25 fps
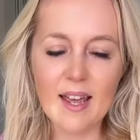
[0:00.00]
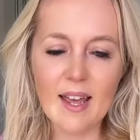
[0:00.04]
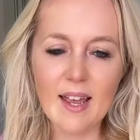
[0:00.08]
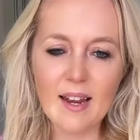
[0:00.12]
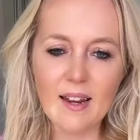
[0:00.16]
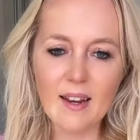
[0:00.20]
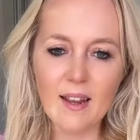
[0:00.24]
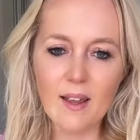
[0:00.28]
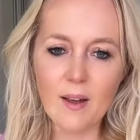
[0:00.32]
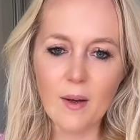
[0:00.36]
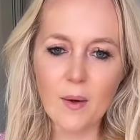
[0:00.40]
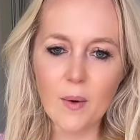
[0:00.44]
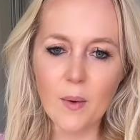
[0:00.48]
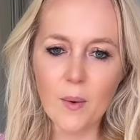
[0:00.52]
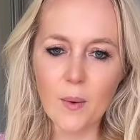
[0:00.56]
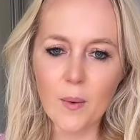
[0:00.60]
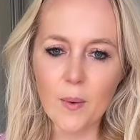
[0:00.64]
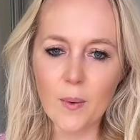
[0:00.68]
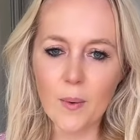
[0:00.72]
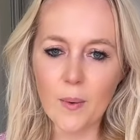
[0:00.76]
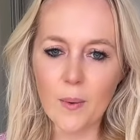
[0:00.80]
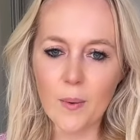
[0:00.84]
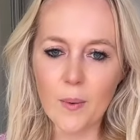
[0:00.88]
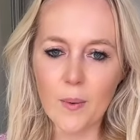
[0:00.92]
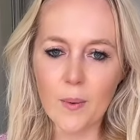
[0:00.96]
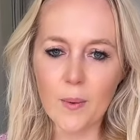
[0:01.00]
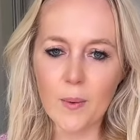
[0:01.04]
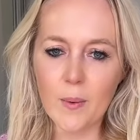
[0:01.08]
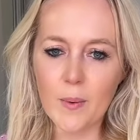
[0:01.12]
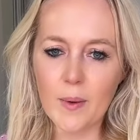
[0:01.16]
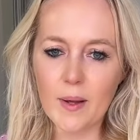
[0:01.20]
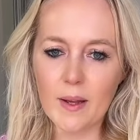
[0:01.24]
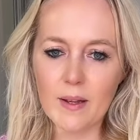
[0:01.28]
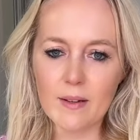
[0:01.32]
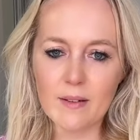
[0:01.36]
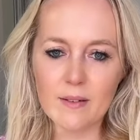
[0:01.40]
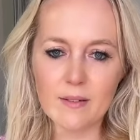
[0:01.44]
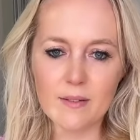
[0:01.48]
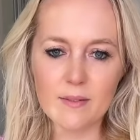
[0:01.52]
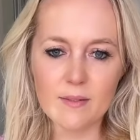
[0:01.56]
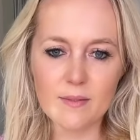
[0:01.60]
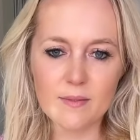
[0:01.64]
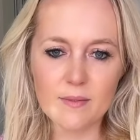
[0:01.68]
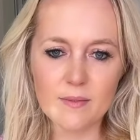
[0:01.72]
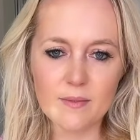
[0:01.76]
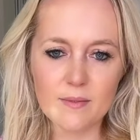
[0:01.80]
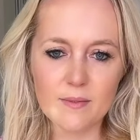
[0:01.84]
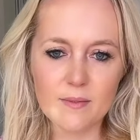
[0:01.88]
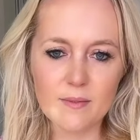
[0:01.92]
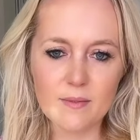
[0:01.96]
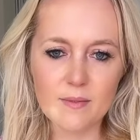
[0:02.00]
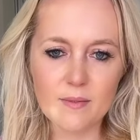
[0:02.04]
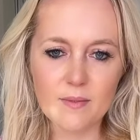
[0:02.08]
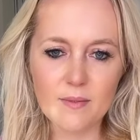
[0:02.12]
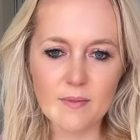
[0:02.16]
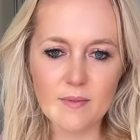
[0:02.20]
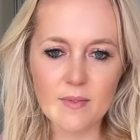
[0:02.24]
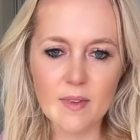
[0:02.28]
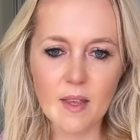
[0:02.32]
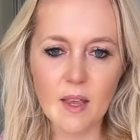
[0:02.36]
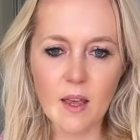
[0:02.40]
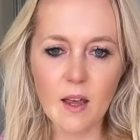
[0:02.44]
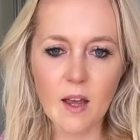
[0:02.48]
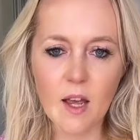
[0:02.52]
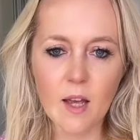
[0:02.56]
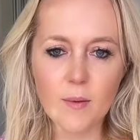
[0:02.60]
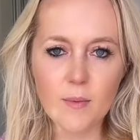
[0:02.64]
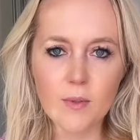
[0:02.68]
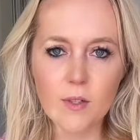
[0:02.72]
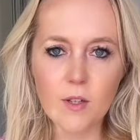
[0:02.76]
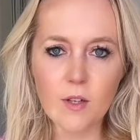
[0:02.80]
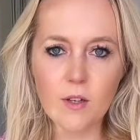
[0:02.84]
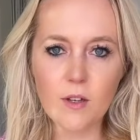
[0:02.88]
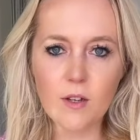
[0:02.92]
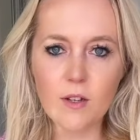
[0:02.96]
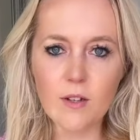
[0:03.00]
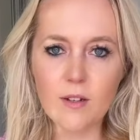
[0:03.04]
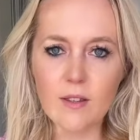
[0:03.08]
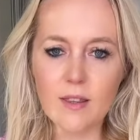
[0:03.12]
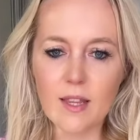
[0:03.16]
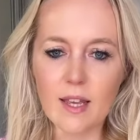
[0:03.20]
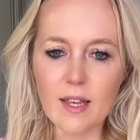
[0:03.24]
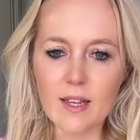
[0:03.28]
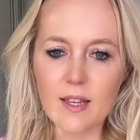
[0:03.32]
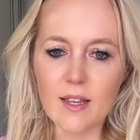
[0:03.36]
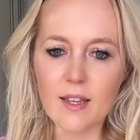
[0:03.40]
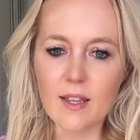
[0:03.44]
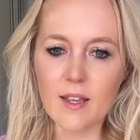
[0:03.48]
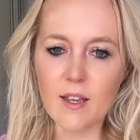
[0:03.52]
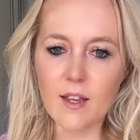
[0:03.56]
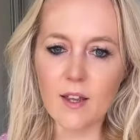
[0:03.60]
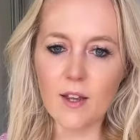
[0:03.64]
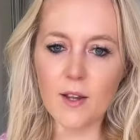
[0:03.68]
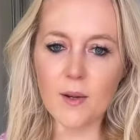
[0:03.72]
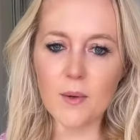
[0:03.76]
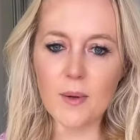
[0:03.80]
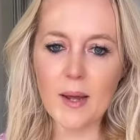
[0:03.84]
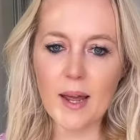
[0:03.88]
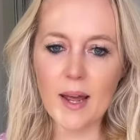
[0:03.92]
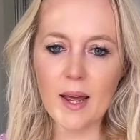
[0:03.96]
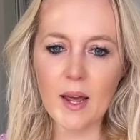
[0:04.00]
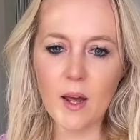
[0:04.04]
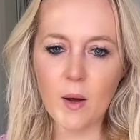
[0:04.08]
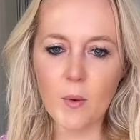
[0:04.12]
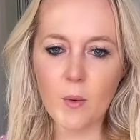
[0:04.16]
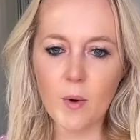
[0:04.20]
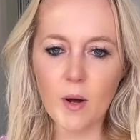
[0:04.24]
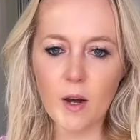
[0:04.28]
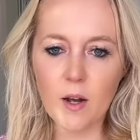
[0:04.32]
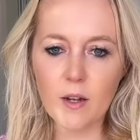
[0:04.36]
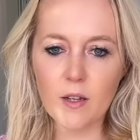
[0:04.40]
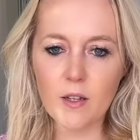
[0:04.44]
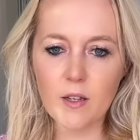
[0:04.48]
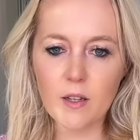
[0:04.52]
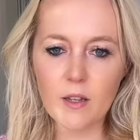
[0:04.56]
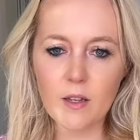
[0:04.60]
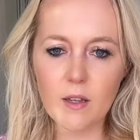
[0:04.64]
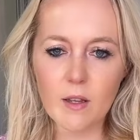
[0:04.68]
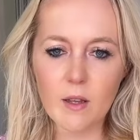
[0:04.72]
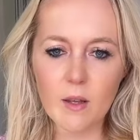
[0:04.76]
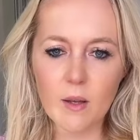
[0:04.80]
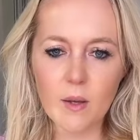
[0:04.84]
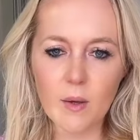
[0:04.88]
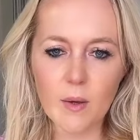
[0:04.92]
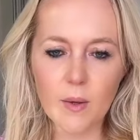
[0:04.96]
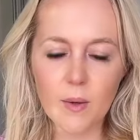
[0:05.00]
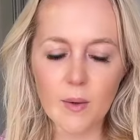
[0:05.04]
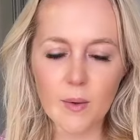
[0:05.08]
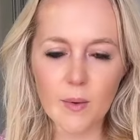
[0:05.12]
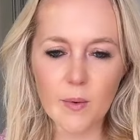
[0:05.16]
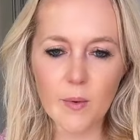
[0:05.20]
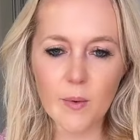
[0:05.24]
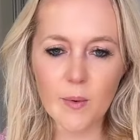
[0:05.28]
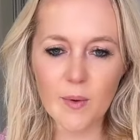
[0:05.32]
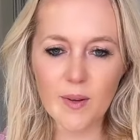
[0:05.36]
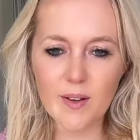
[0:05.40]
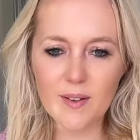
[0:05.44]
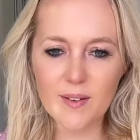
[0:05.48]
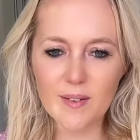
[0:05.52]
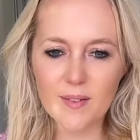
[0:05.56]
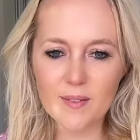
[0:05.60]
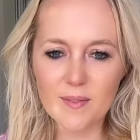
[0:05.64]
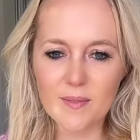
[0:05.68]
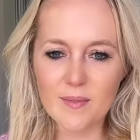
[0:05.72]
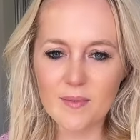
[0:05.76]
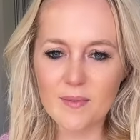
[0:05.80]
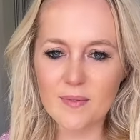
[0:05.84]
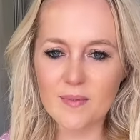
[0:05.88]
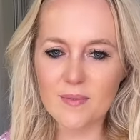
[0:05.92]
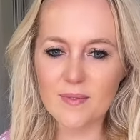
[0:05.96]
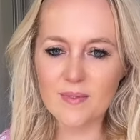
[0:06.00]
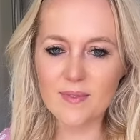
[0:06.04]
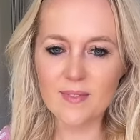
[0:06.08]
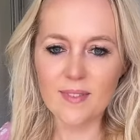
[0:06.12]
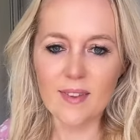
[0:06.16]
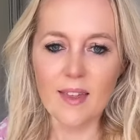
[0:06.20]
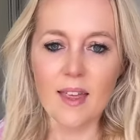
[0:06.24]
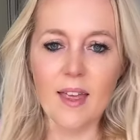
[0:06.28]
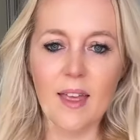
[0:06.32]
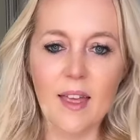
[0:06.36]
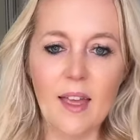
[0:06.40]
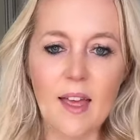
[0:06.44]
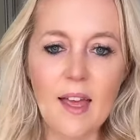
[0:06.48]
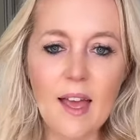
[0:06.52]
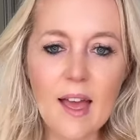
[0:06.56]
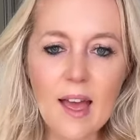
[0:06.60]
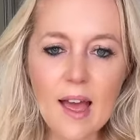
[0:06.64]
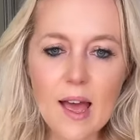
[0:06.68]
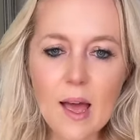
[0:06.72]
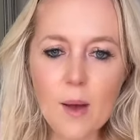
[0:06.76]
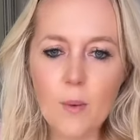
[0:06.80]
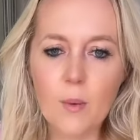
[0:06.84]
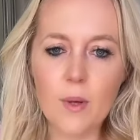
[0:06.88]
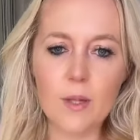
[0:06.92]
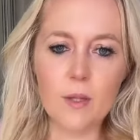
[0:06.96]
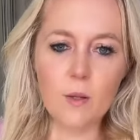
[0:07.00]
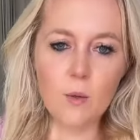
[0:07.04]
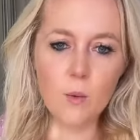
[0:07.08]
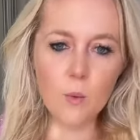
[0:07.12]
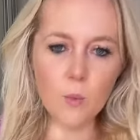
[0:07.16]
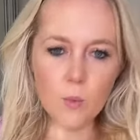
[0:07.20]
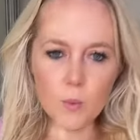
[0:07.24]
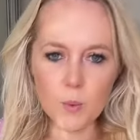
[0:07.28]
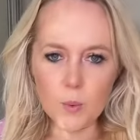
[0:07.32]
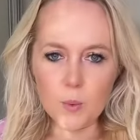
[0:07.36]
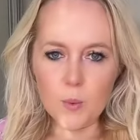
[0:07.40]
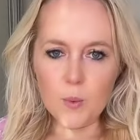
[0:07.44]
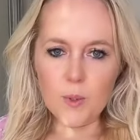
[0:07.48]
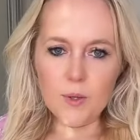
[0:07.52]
Hello. I'm good, thank you. How are you? How are you?